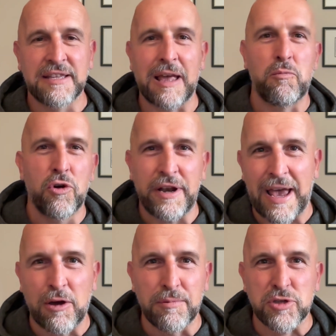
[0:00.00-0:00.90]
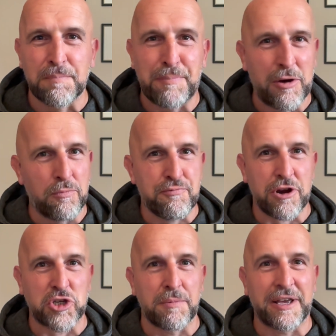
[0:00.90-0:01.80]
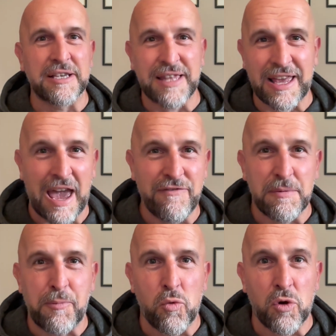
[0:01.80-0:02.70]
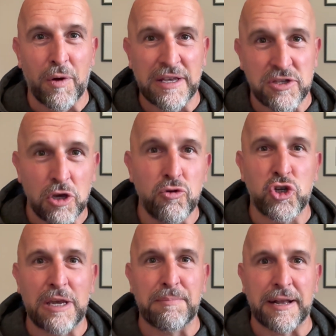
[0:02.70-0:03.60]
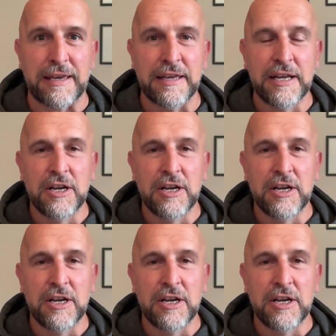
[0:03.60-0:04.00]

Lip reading: they weren't able to build pressure because they gave the ball away too cheaply